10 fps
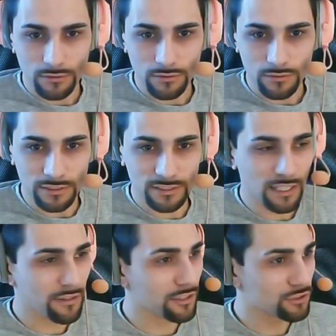I
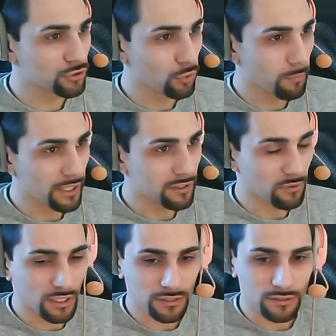sent this to Mac,
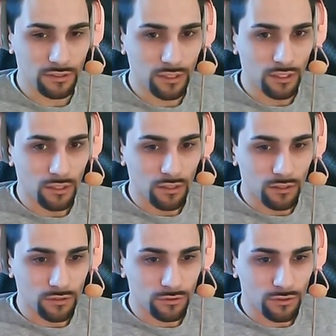right?
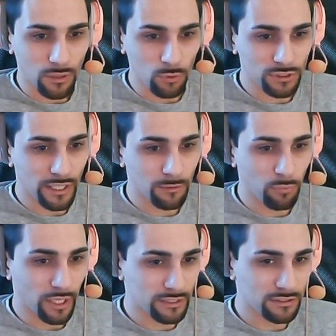I was like
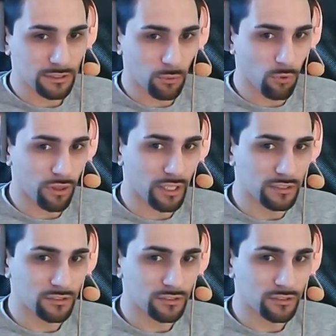practicing with that.